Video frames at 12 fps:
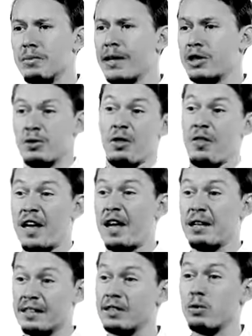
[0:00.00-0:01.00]
make sure that
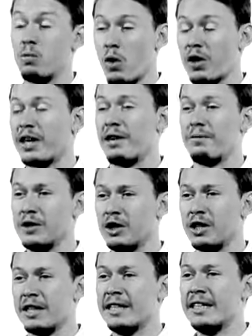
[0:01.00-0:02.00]
they're working efficiently.